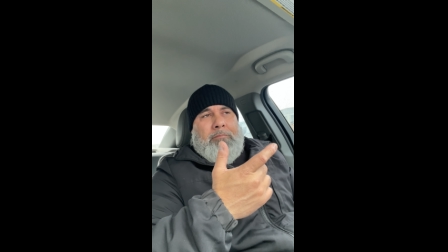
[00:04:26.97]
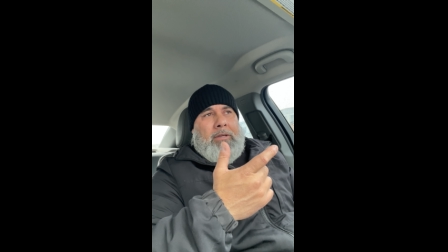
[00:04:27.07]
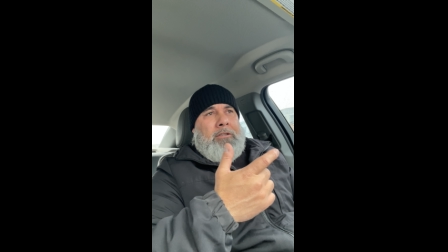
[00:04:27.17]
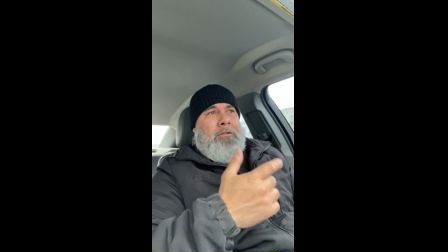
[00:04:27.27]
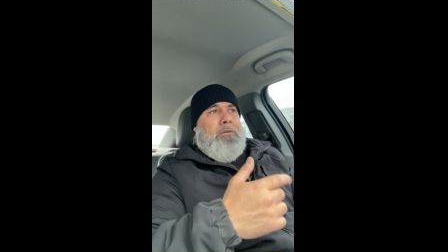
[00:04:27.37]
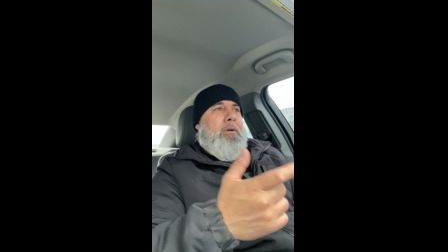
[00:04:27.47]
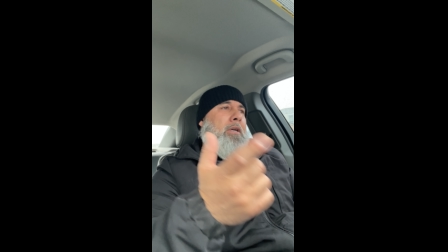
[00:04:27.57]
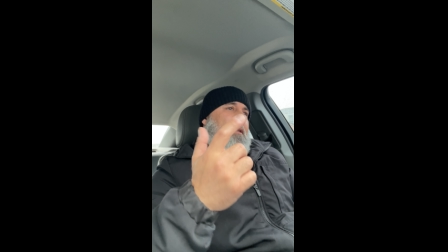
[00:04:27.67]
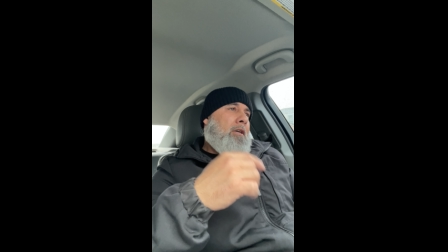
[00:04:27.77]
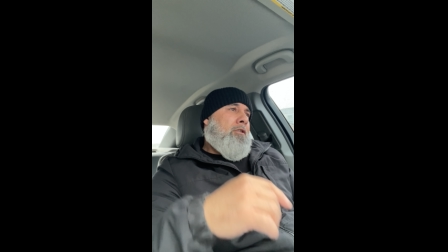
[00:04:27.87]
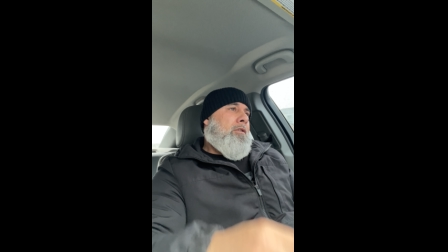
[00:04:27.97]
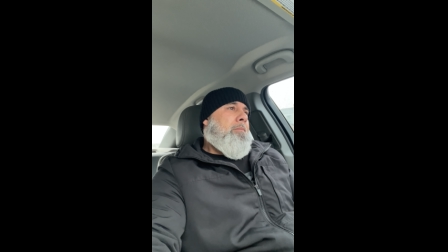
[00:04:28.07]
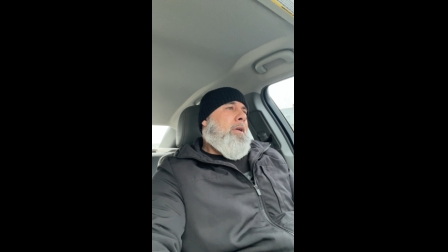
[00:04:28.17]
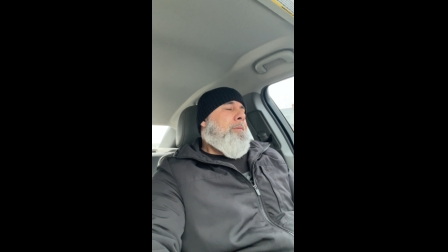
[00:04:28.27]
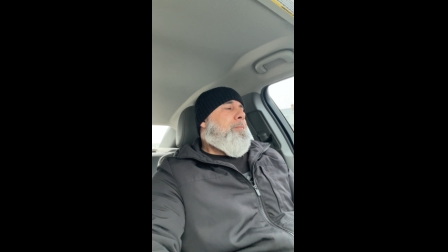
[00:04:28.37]
messages too and he does to
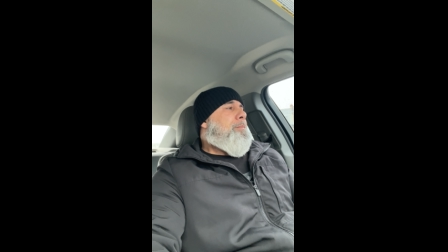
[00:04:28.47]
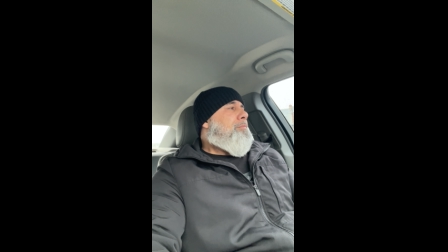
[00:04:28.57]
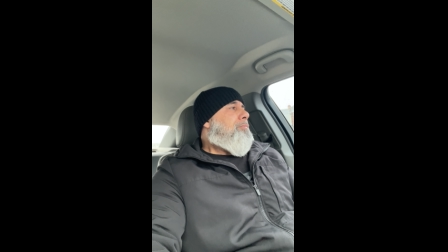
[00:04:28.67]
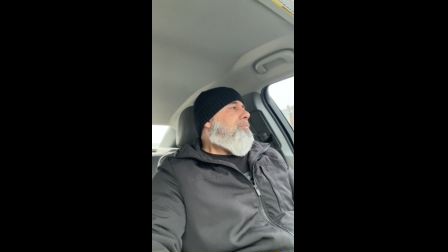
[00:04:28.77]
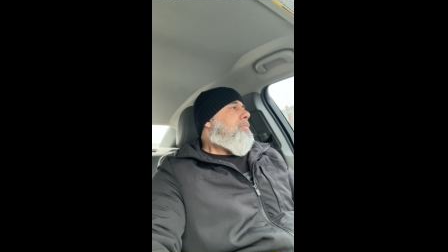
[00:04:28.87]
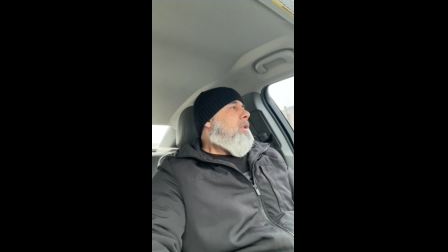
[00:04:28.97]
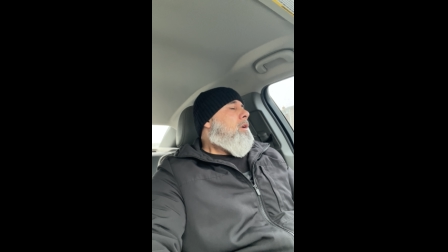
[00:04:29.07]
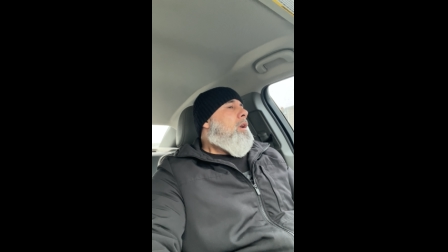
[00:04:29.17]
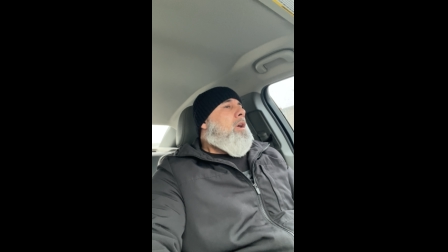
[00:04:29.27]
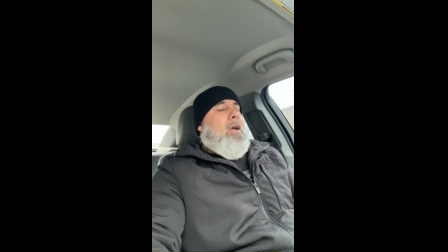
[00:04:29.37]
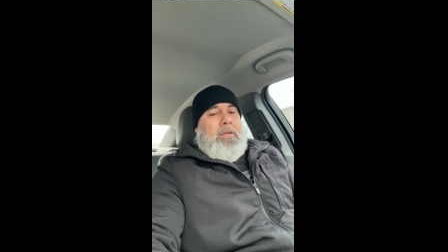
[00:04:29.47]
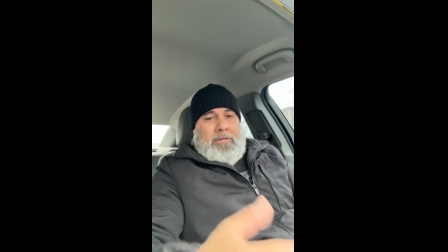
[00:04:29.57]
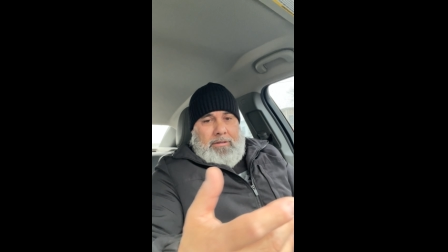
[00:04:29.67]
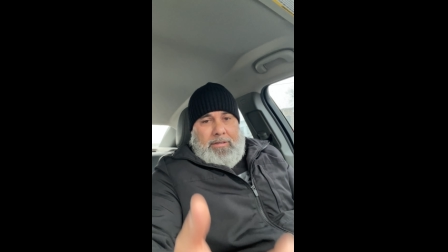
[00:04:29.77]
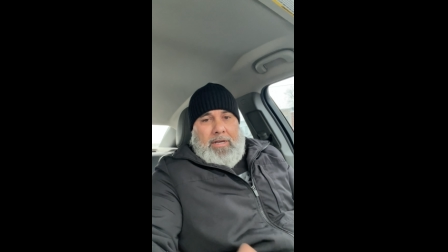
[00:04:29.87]
me and
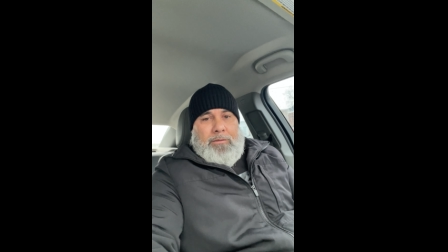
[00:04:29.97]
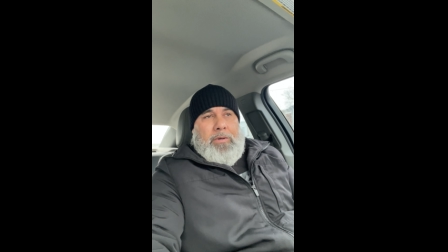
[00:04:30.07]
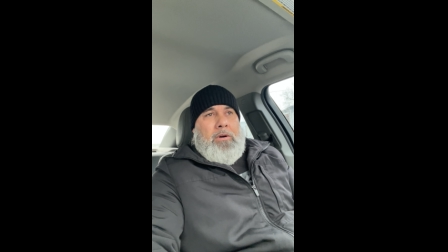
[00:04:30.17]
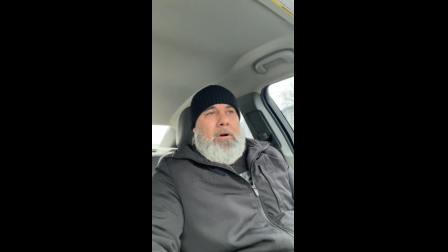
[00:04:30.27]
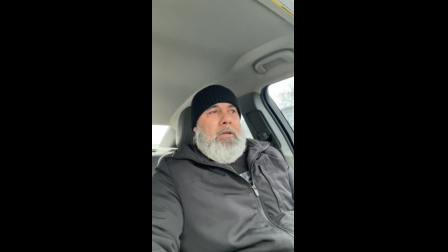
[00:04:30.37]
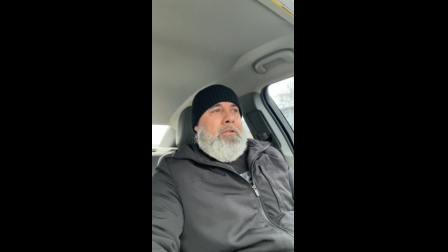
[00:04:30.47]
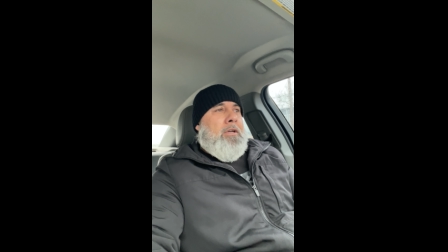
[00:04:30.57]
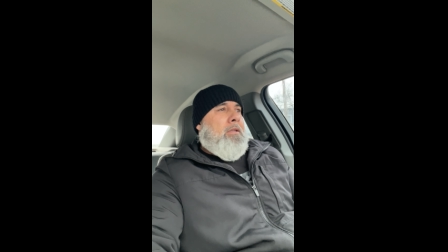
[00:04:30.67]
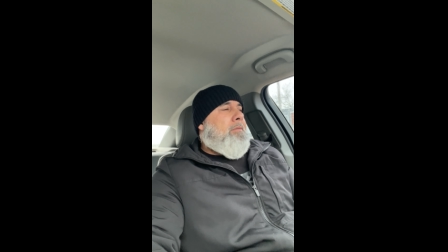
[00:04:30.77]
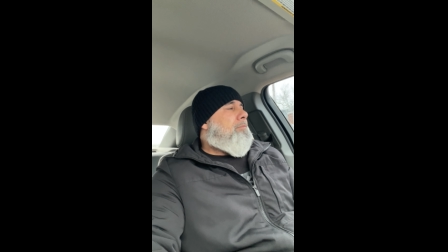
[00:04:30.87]
sometimes we call each other,